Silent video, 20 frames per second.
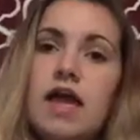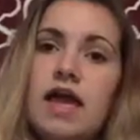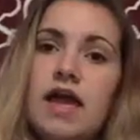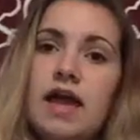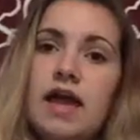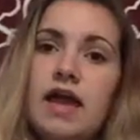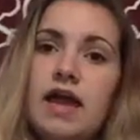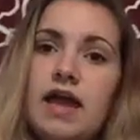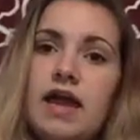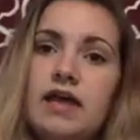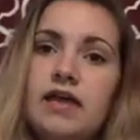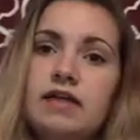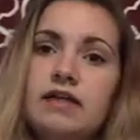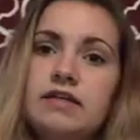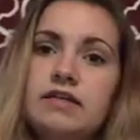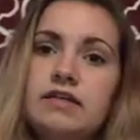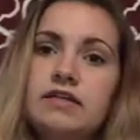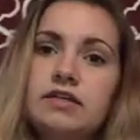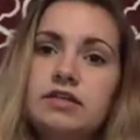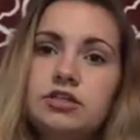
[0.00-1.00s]

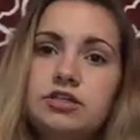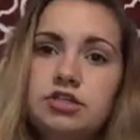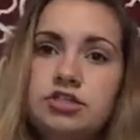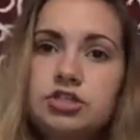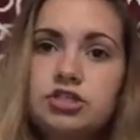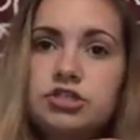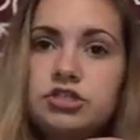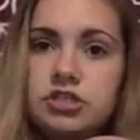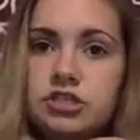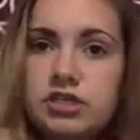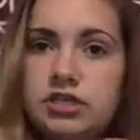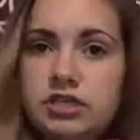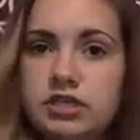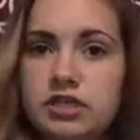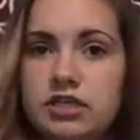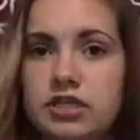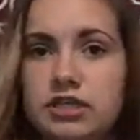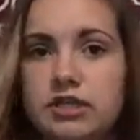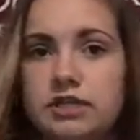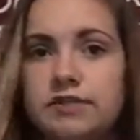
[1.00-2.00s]
and
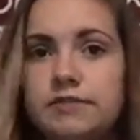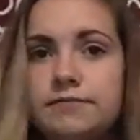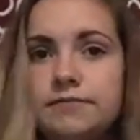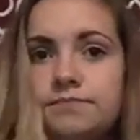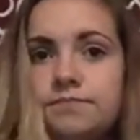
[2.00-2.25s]
she